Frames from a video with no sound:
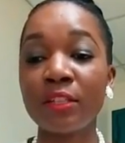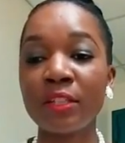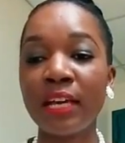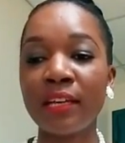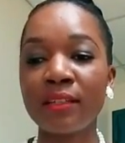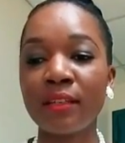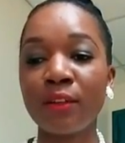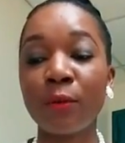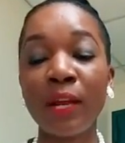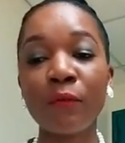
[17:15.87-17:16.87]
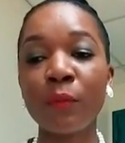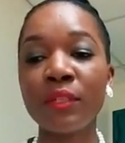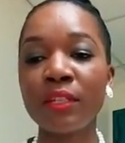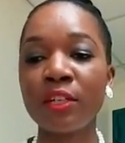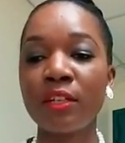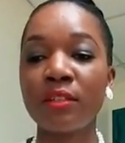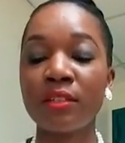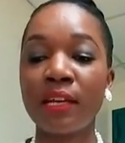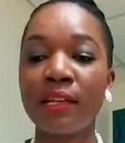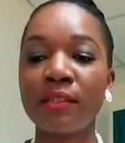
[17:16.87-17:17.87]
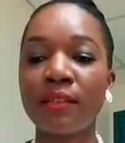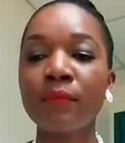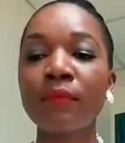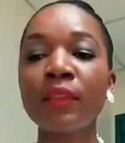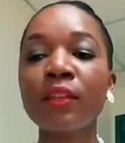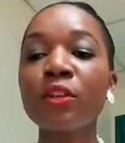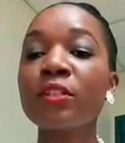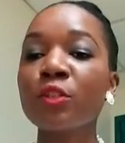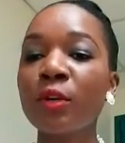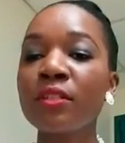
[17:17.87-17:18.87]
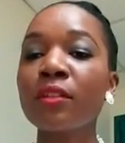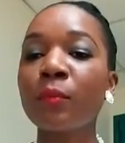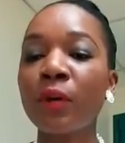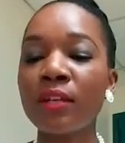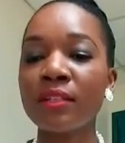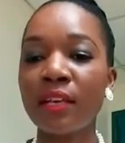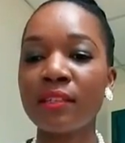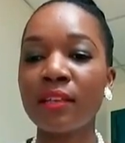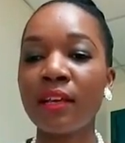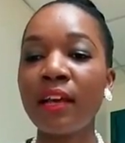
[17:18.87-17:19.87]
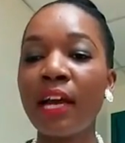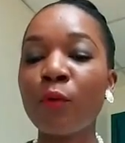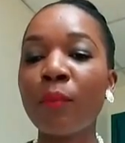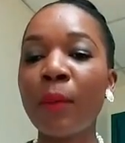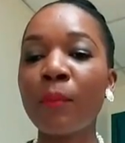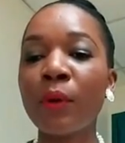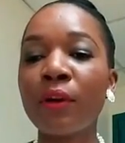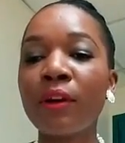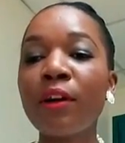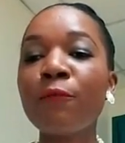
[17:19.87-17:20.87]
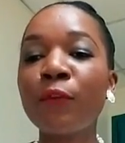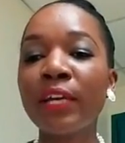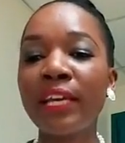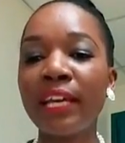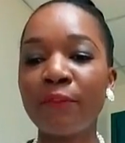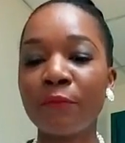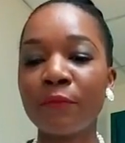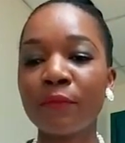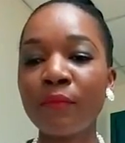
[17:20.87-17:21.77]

society, your rightful position in society. Just trust the process, and remember, forgive.